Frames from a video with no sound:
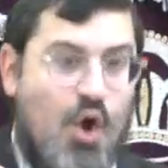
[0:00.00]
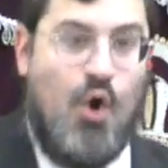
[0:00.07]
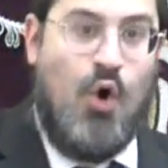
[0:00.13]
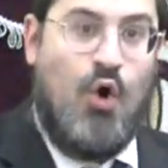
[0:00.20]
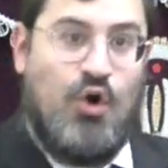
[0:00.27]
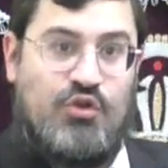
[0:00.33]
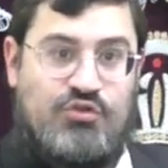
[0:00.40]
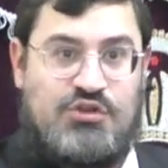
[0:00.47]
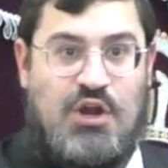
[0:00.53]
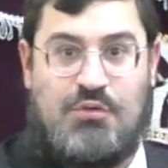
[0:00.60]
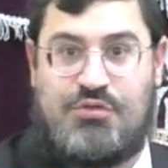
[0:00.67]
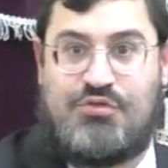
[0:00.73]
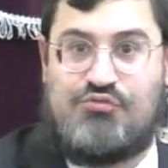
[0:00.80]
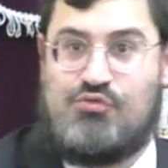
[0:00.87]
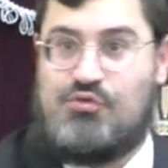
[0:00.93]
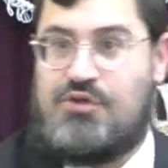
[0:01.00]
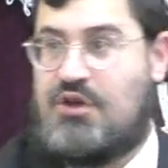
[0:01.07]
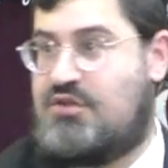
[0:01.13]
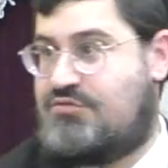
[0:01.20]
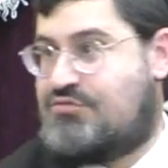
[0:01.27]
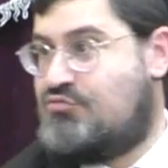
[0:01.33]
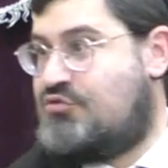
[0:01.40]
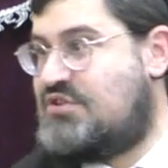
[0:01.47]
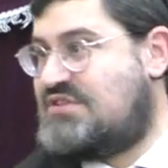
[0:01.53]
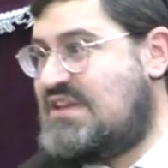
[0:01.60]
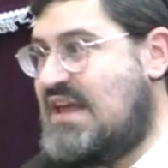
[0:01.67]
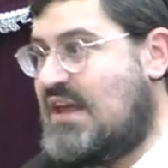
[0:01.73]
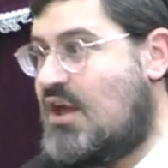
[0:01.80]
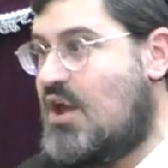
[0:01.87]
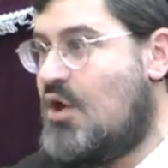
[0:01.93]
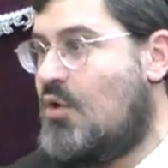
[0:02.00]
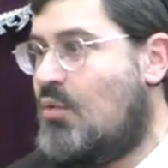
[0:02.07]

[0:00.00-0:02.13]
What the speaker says: or through the sink.